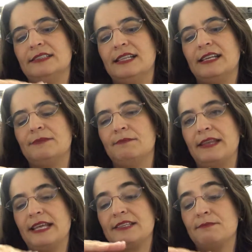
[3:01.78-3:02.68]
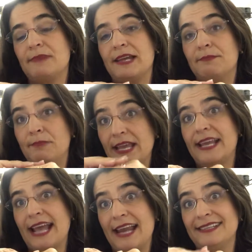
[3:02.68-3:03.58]
that it doesn't make big
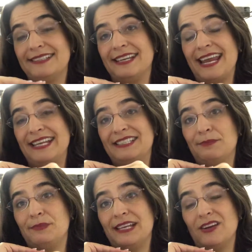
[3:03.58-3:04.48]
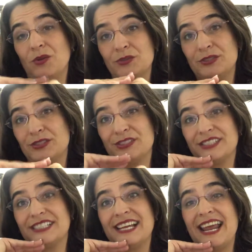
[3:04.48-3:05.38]
callus that ends up being
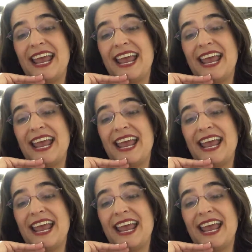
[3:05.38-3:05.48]
ulcers